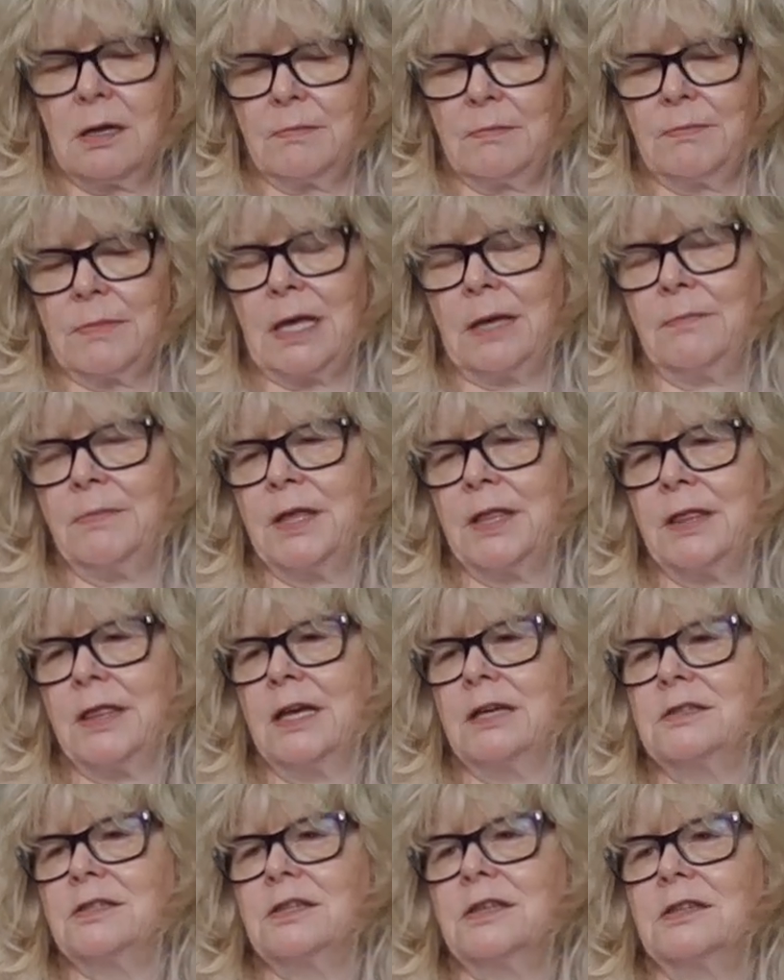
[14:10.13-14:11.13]
maybe
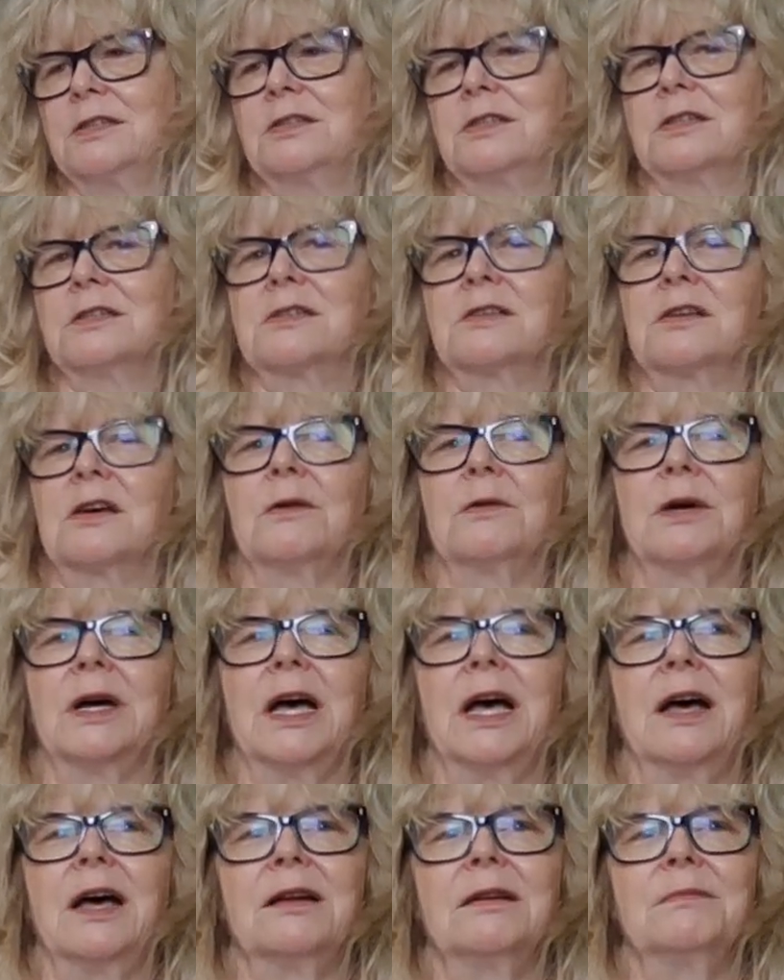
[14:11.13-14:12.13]
they should just go
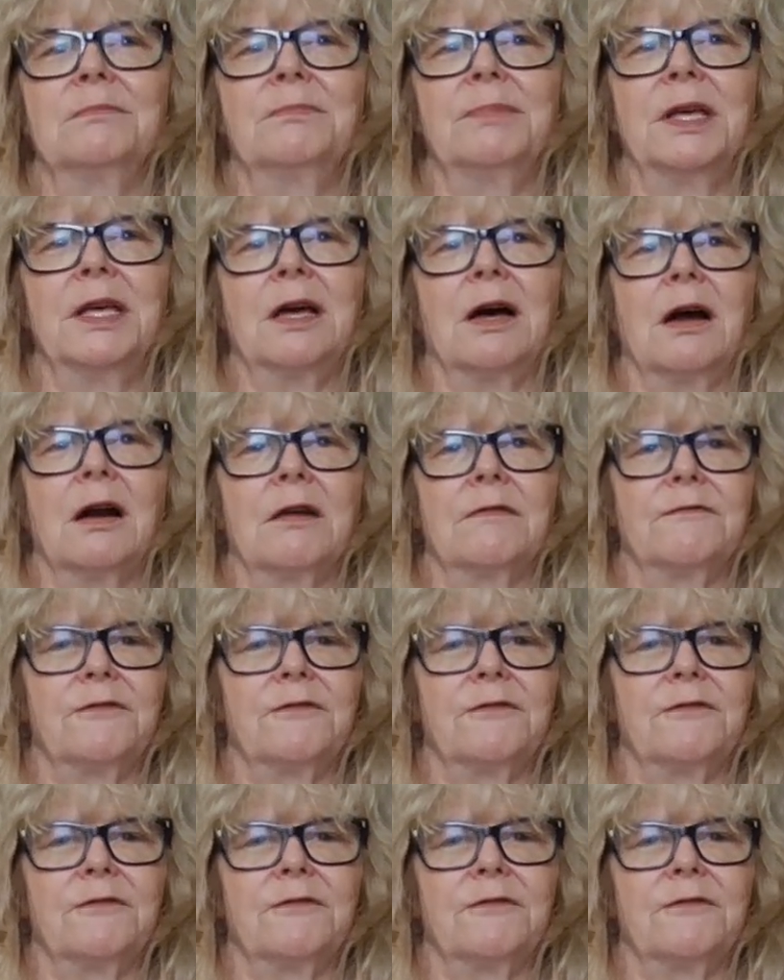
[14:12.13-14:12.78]
ahead and be our